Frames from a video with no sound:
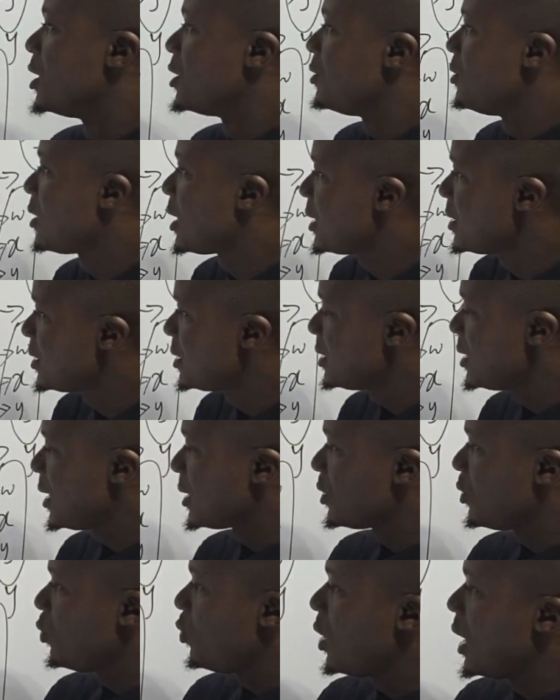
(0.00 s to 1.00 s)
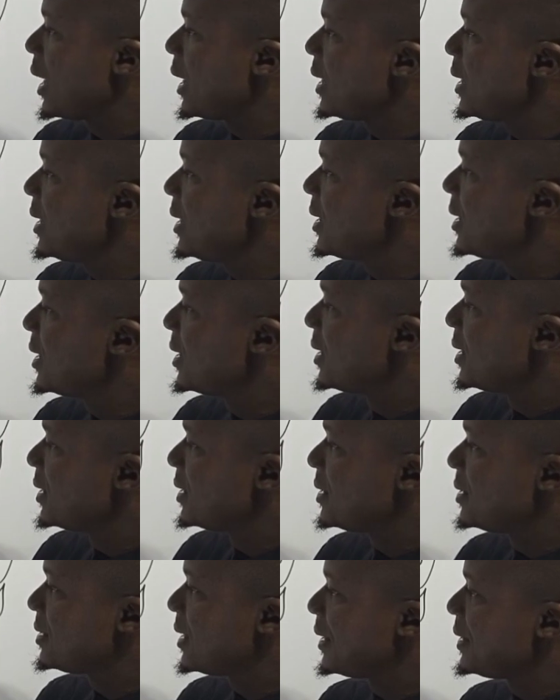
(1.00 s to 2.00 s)
You can see that Y
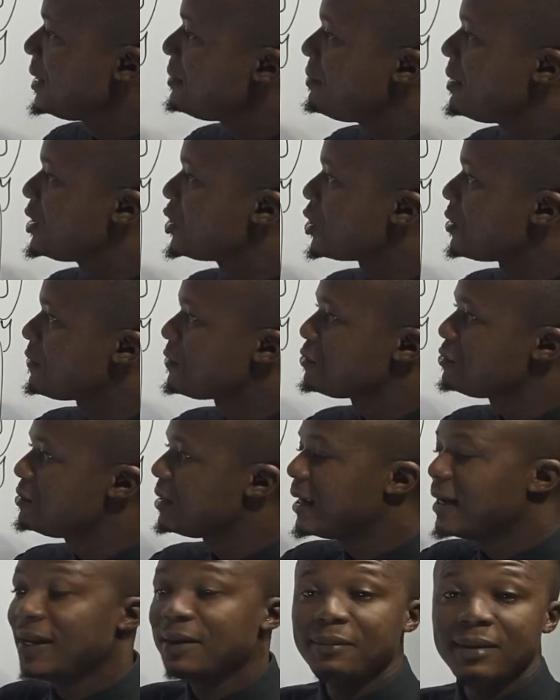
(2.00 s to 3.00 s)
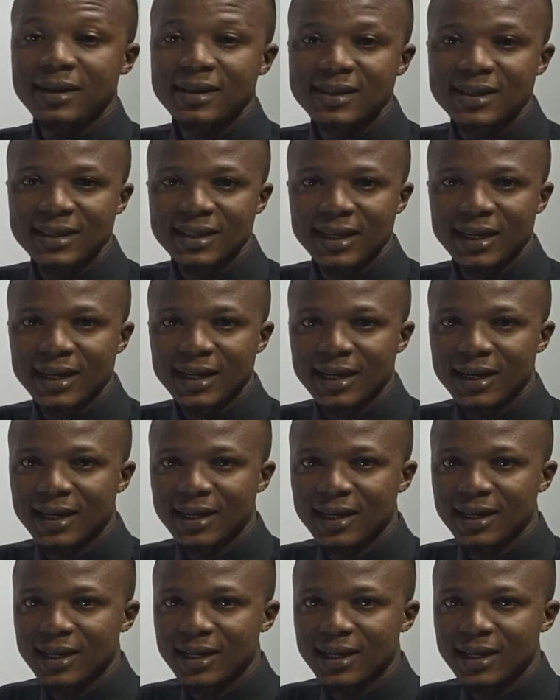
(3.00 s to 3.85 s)
is an image of 2 elements in A.